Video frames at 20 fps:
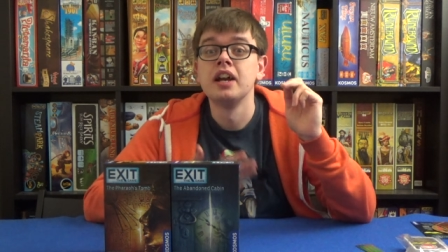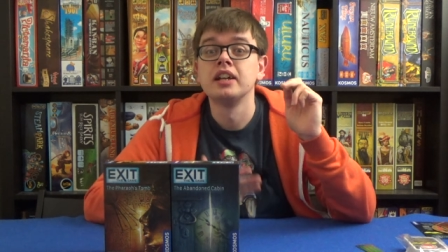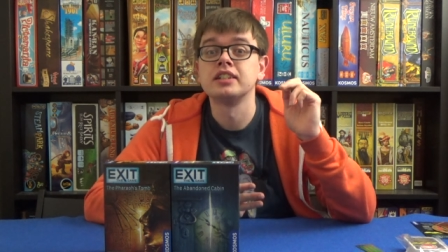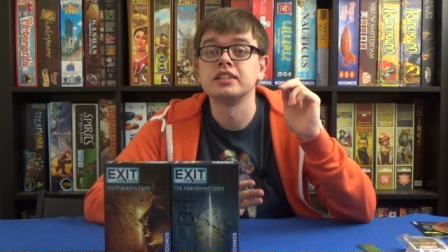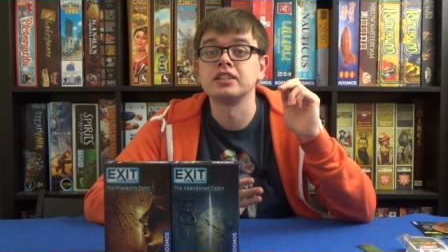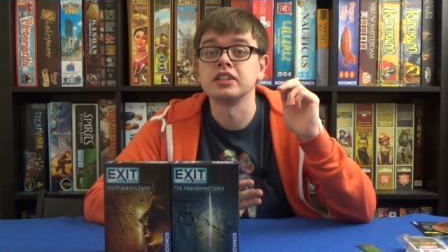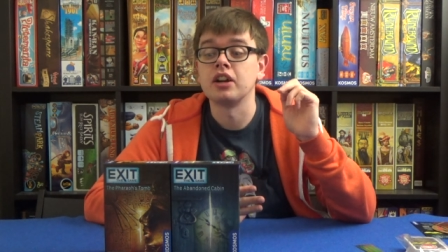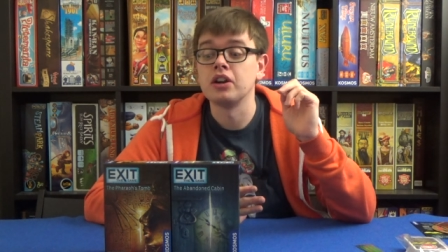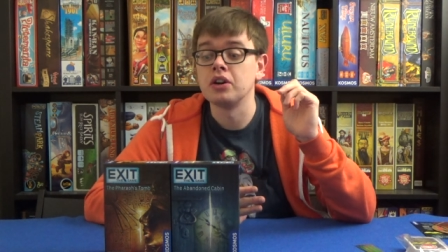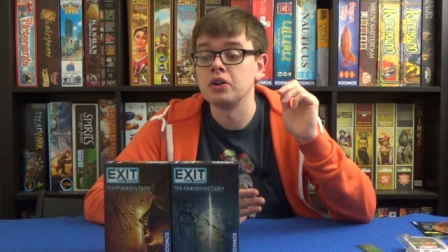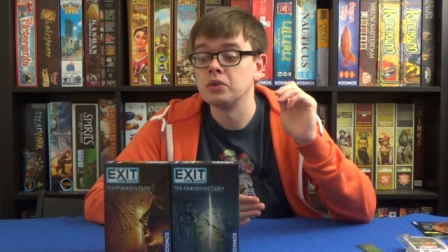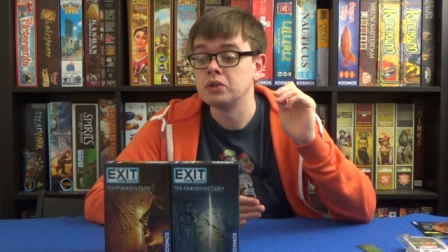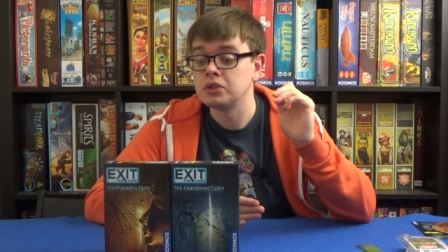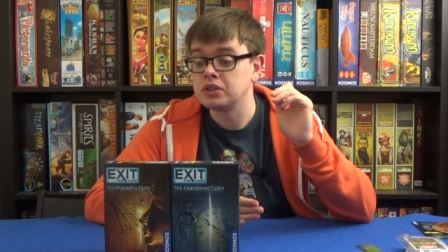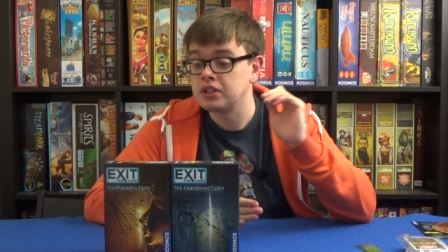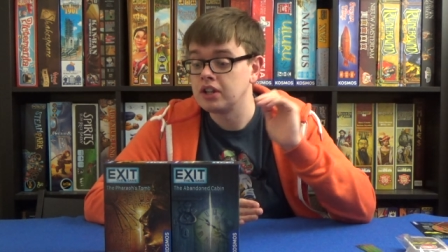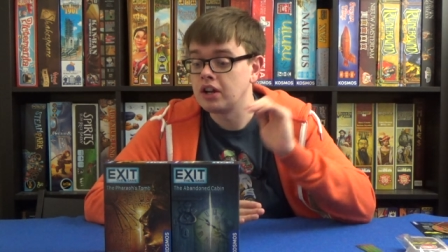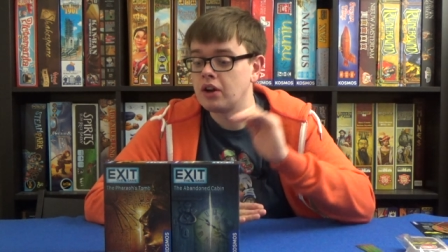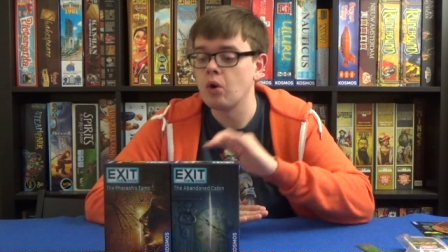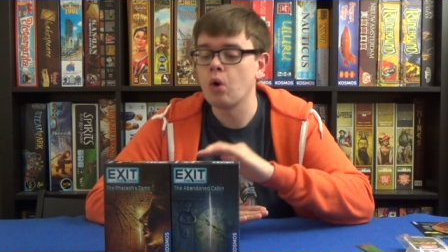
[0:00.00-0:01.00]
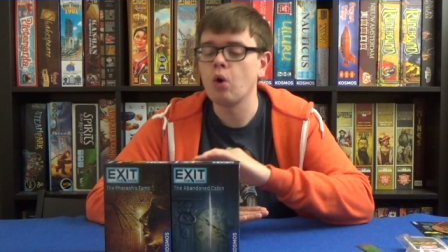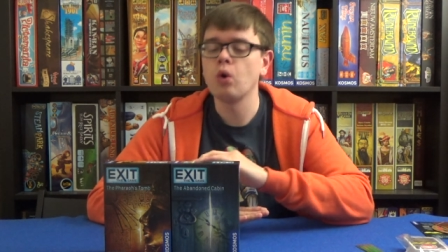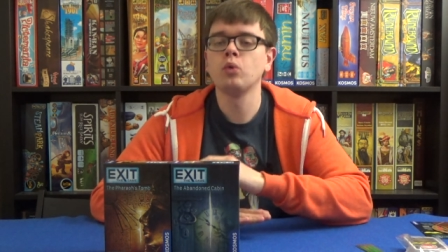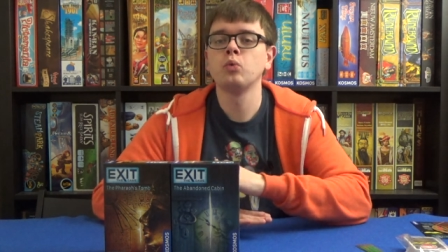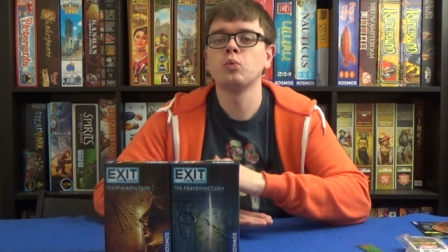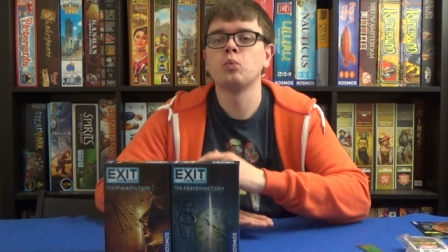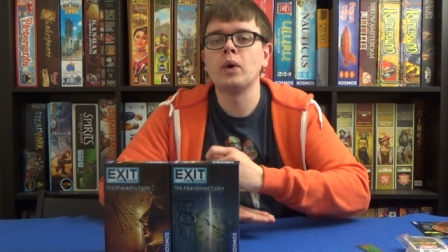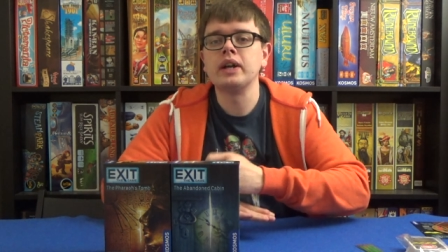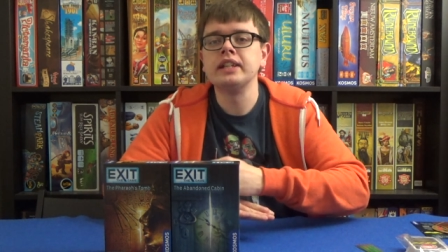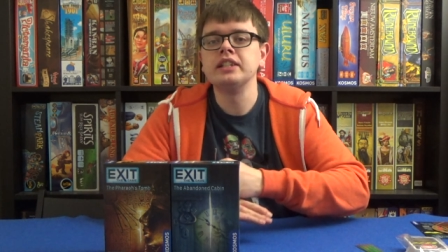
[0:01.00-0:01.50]
So, you know,
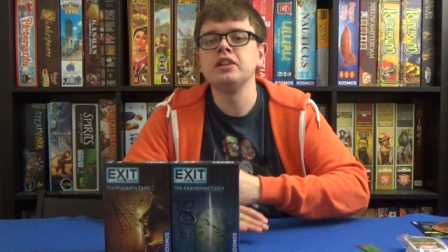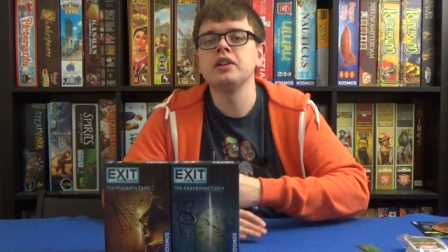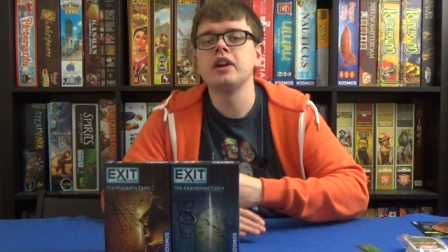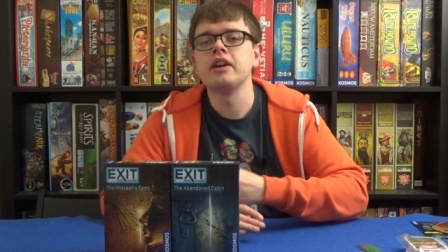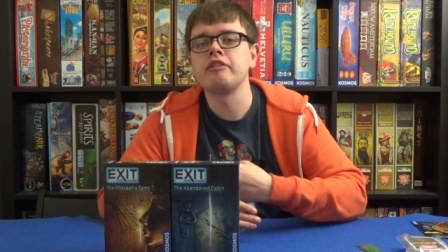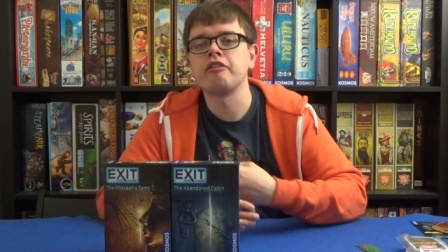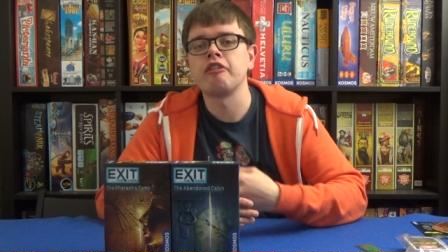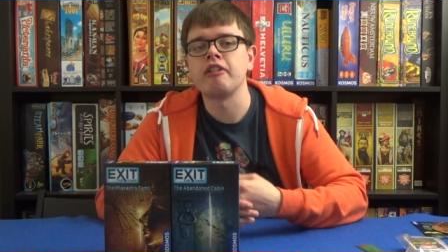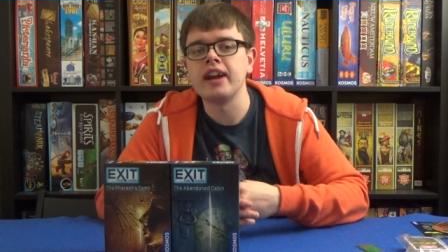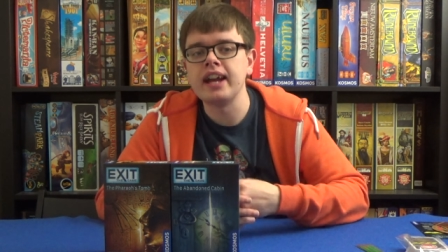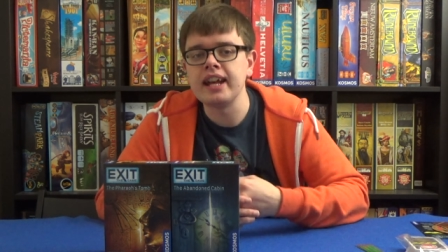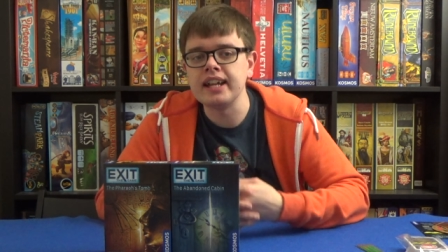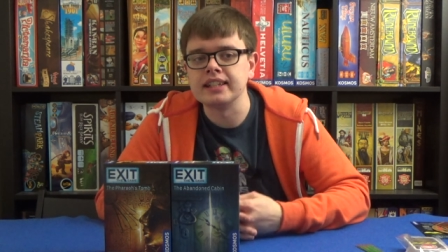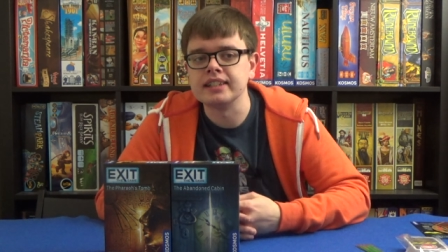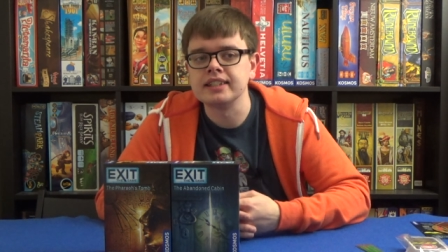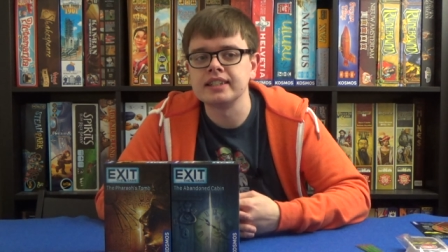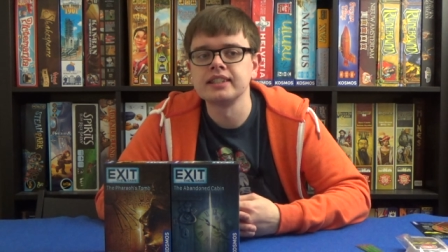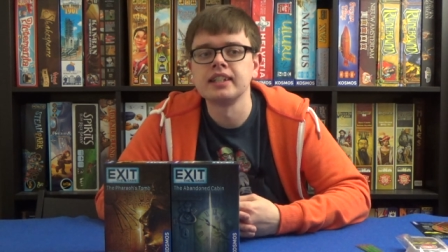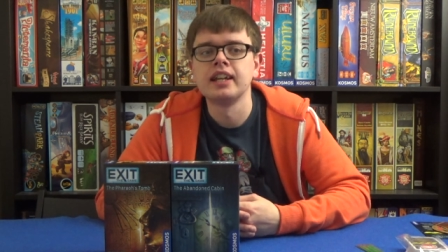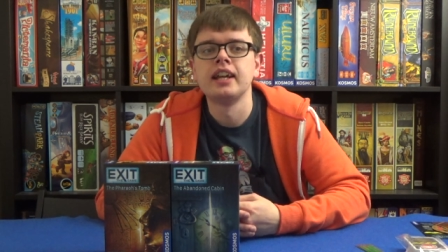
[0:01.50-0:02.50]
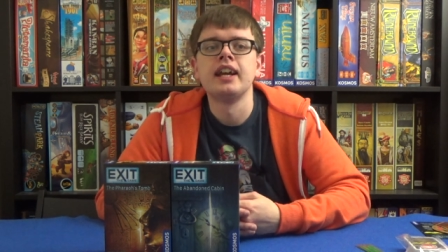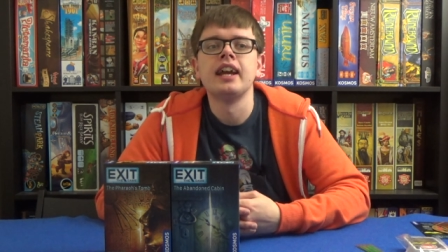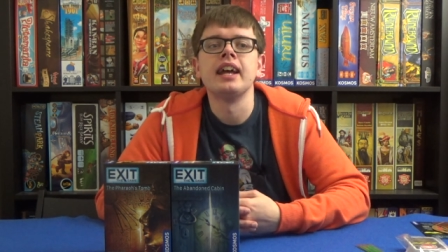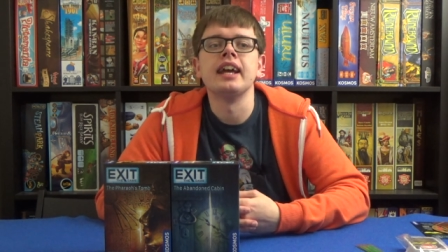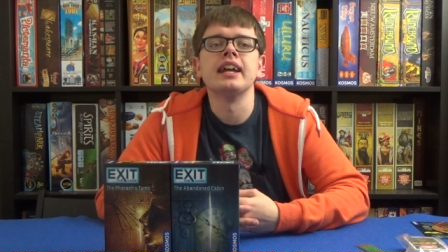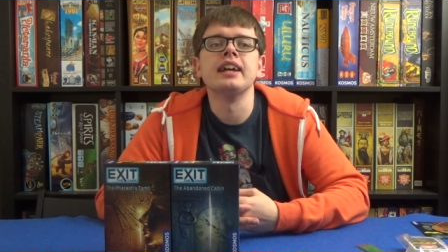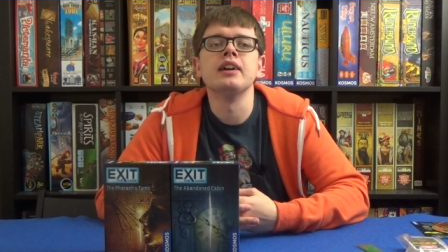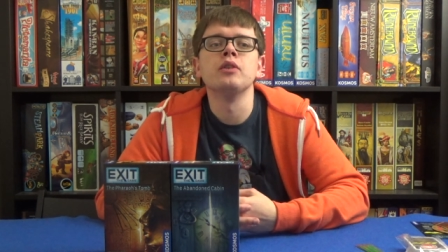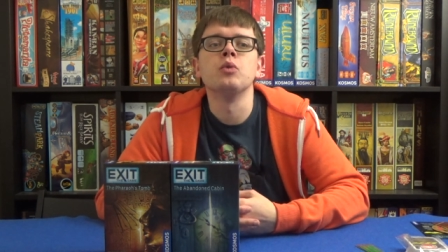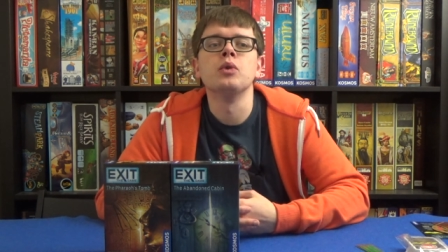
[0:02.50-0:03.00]
when you go for a hint,
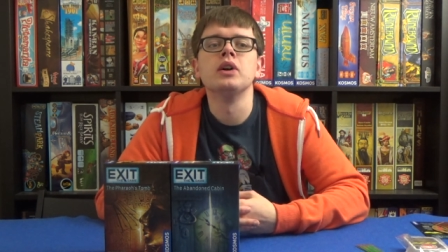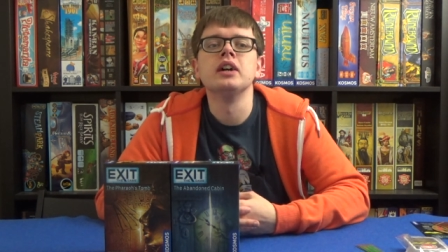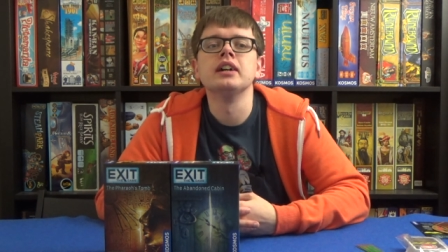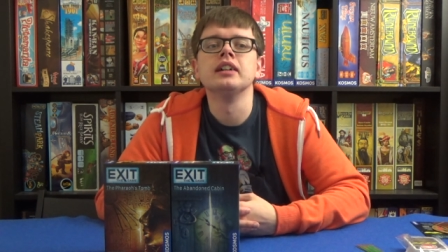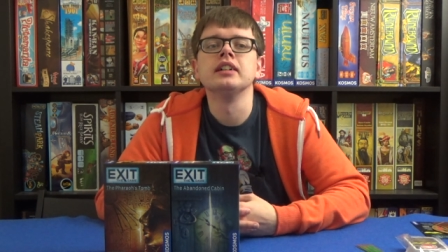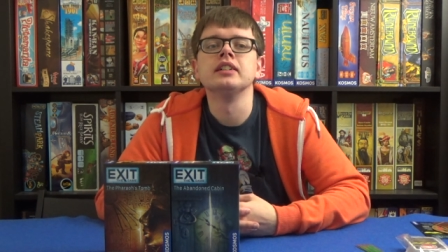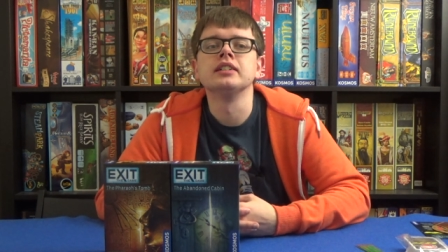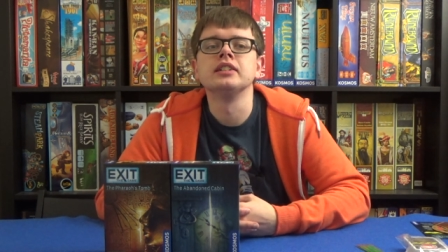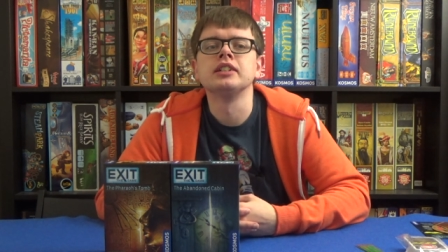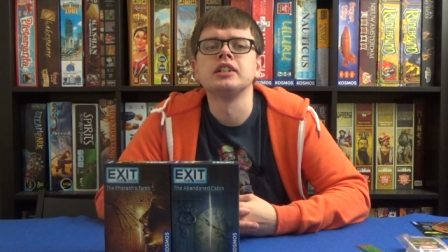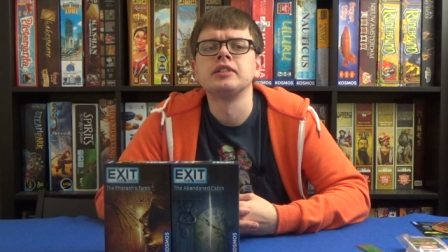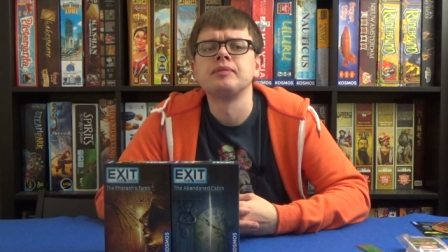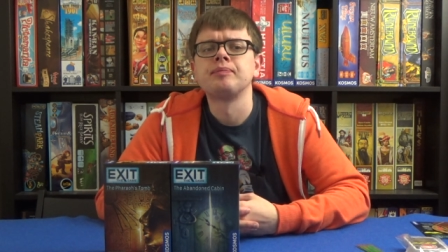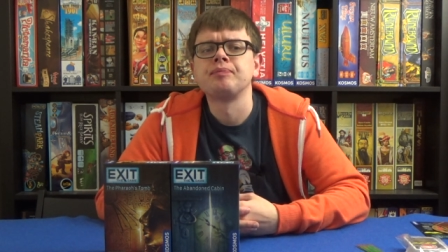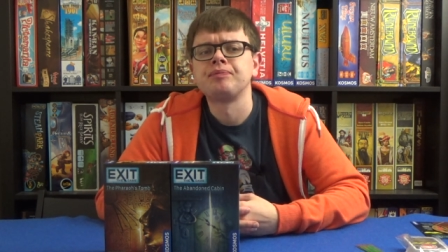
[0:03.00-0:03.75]
it will,